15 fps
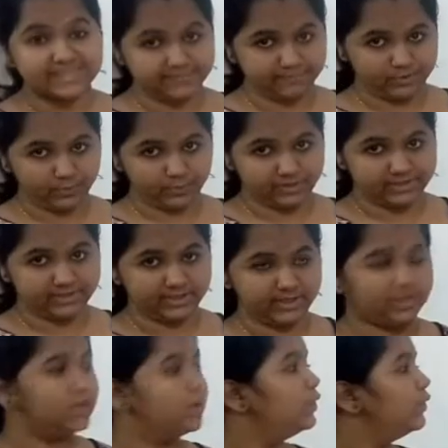immunity.
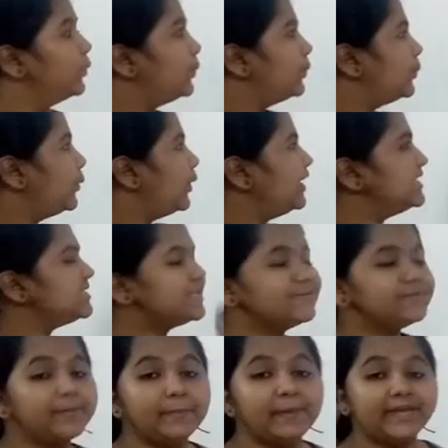What is
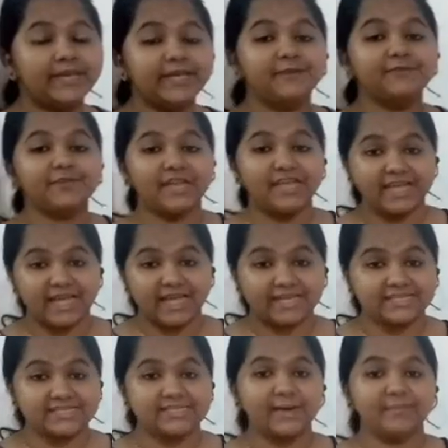the meaning of innate?
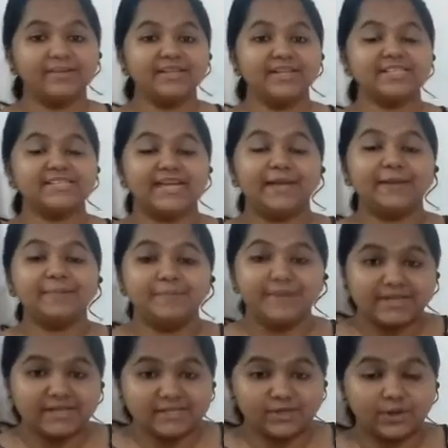Something that's
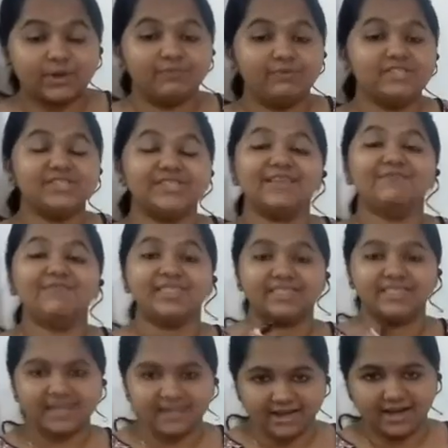inbuilt or which is
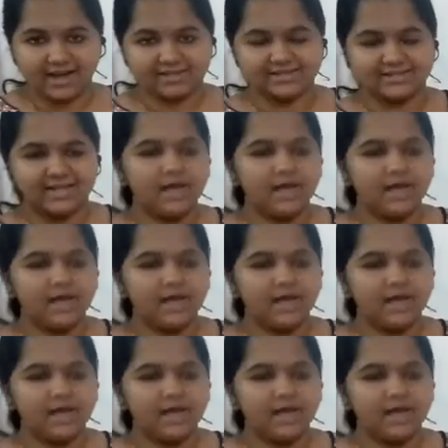within us.